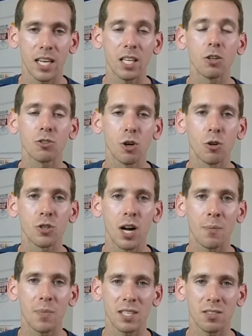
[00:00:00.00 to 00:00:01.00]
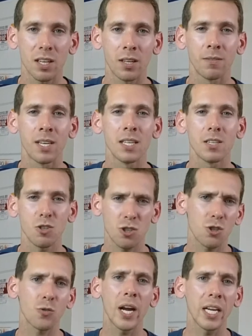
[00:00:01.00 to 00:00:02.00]
heel toe drop that's going to
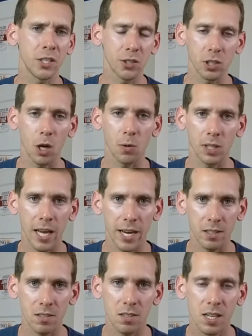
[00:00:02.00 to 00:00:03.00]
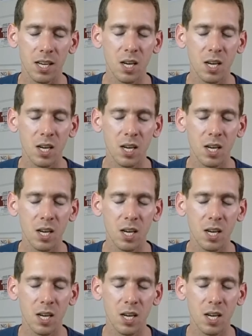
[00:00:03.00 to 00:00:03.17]
strain your lower legs.